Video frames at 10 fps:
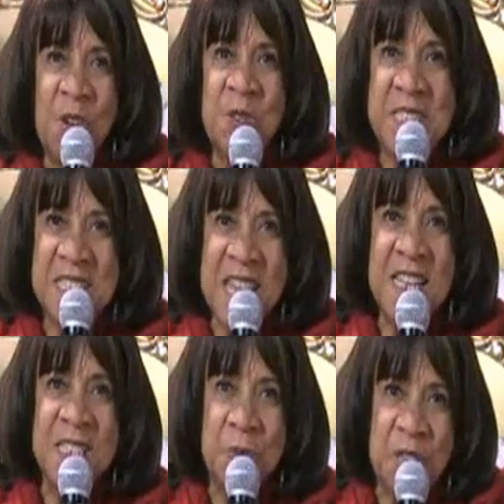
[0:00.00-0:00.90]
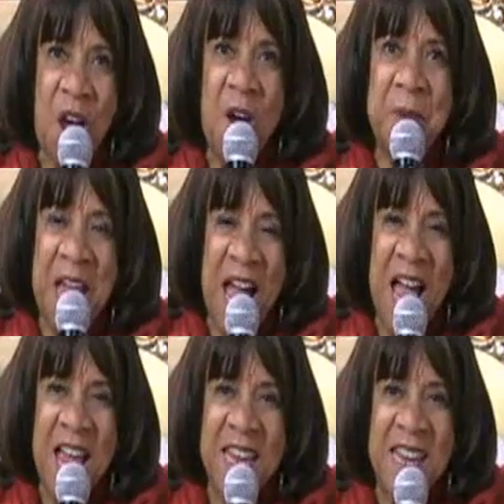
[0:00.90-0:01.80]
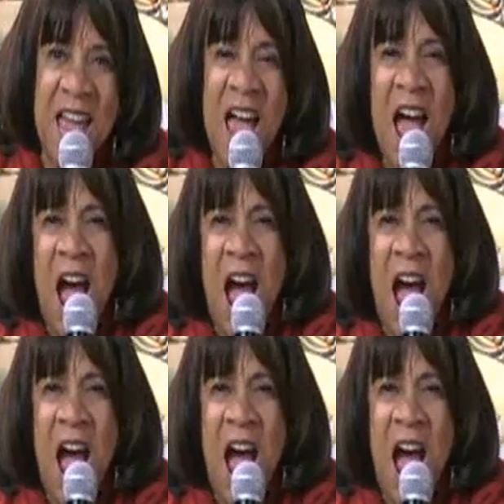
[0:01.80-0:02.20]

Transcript: those things which are behind,